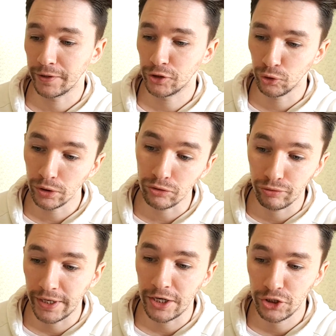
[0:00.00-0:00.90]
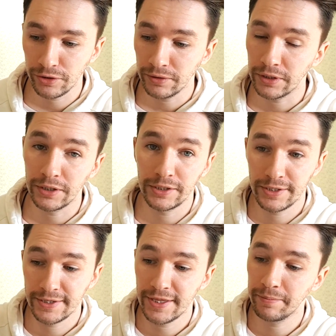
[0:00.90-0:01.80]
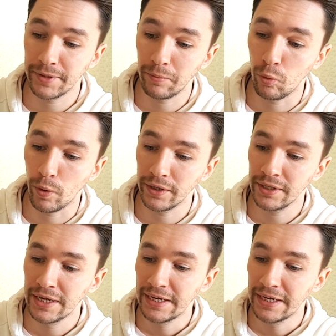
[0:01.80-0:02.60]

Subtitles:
Store creation is the step number 1.